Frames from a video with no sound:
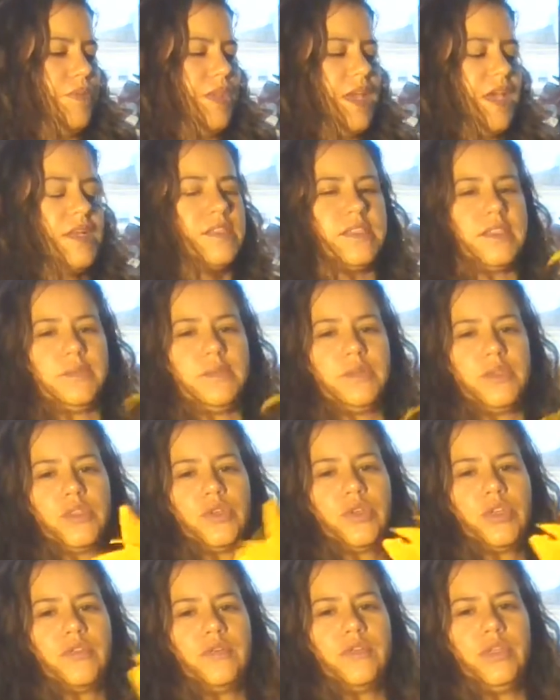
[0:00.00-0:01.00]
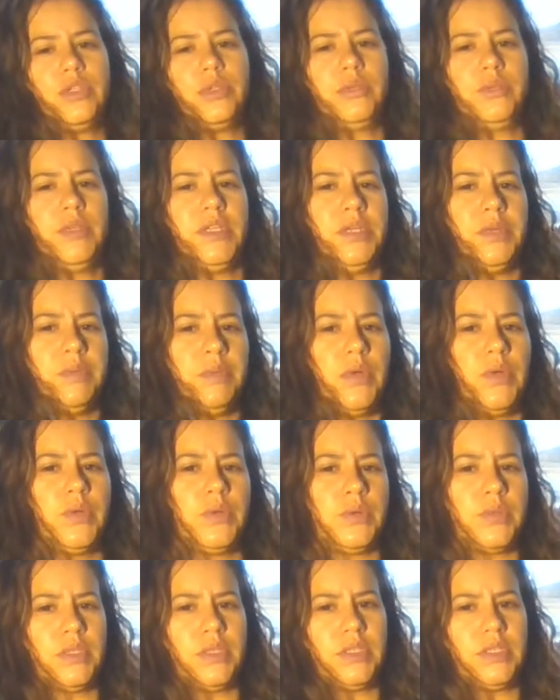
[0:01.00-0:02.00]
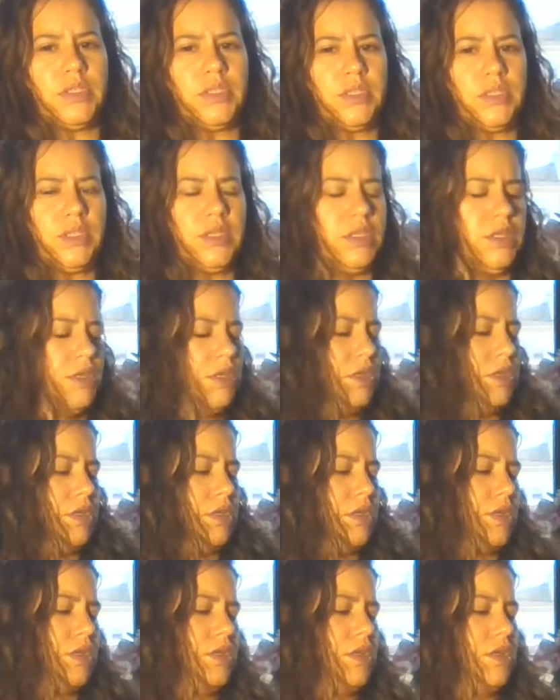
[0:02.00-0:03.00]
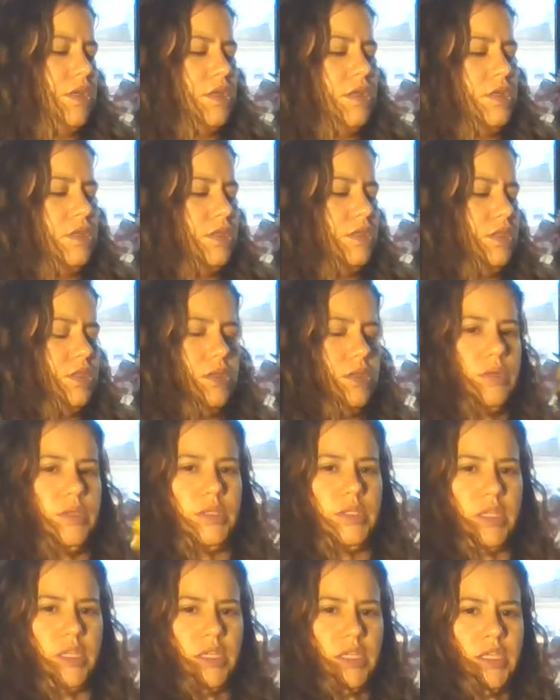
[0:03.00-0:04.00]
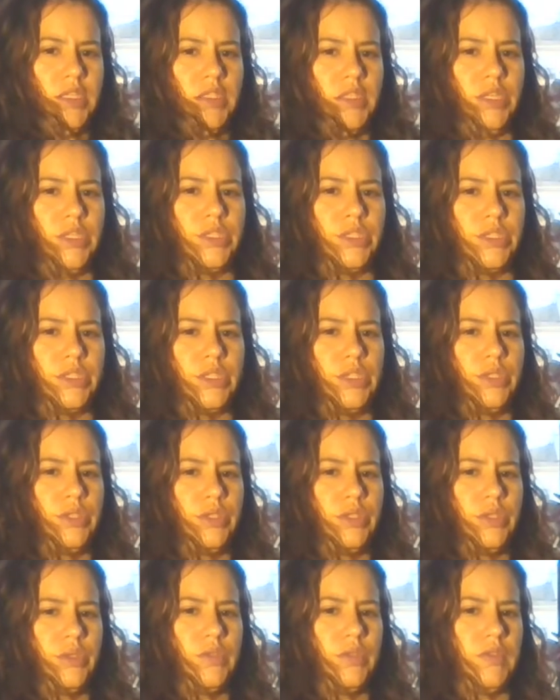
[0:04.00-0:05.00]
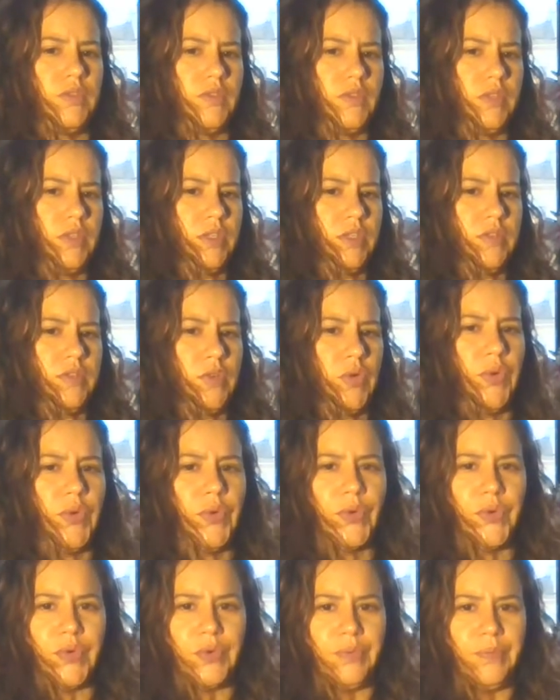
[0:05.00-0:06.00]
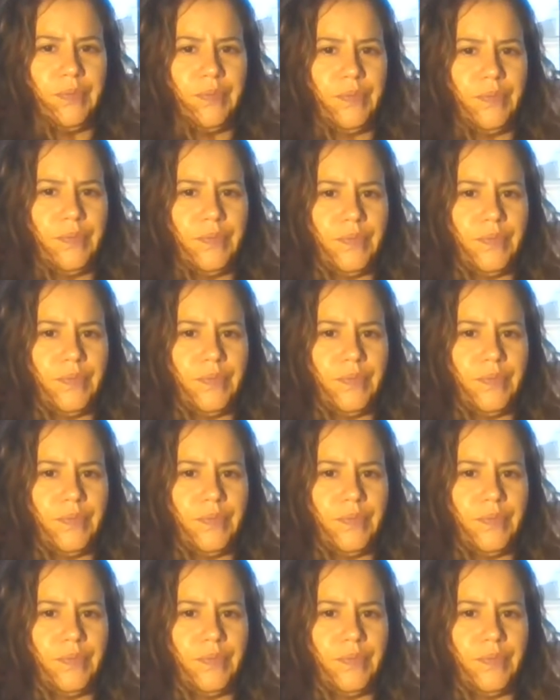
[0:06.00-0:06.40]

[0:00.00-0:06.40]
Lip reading: It has some sort of aluminum hold, so it's easier to twist and turn.